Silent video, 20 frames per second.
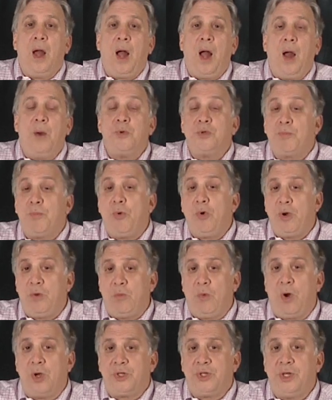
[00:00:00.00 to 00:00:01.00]
I was born
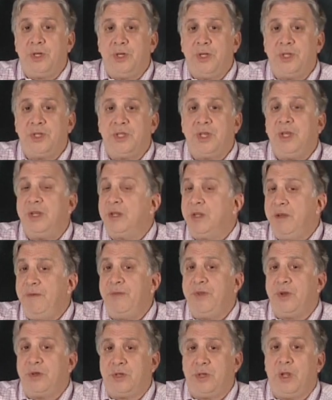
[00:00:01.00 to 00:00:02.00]
in Washington, D.C. and
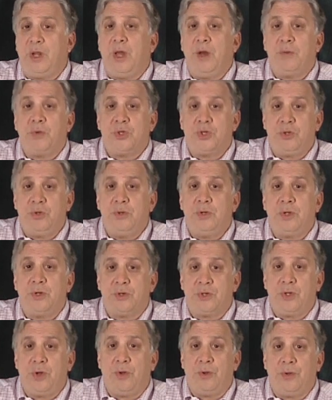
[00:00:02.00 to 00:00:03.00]
lived there till I was 2
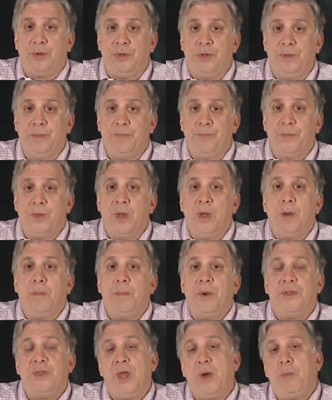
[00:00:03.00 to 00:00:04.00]
years old.
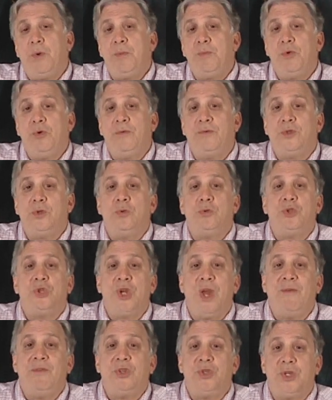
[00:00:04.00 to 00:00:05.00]
But then we moved to
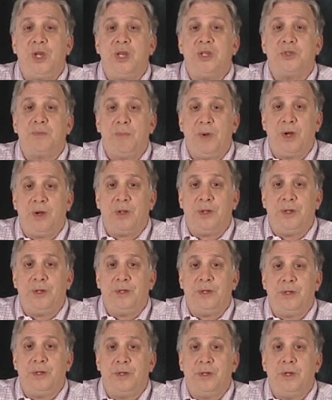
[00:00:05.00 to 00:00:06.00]
Chevy Chase,
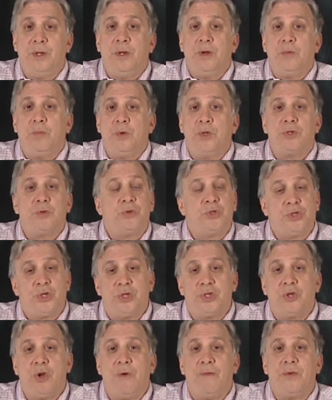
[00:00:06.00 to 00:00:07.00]
Maryland, which was
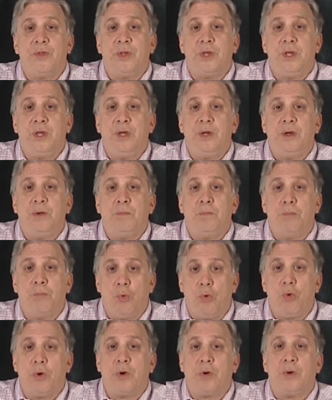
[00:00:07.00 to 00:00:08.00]
just over the
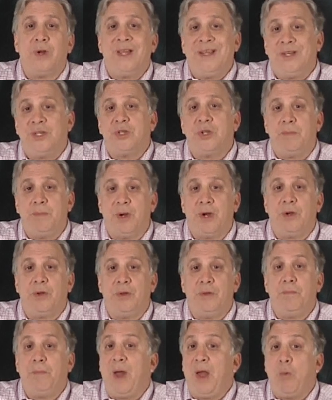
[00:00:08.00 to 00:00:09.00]
border into
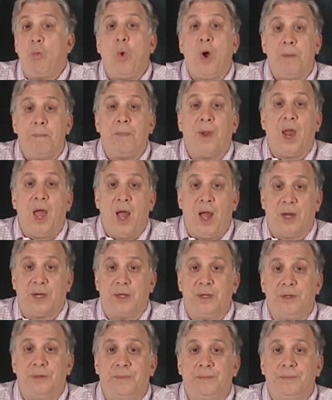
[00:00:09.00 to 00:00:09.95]
Maryland by one block.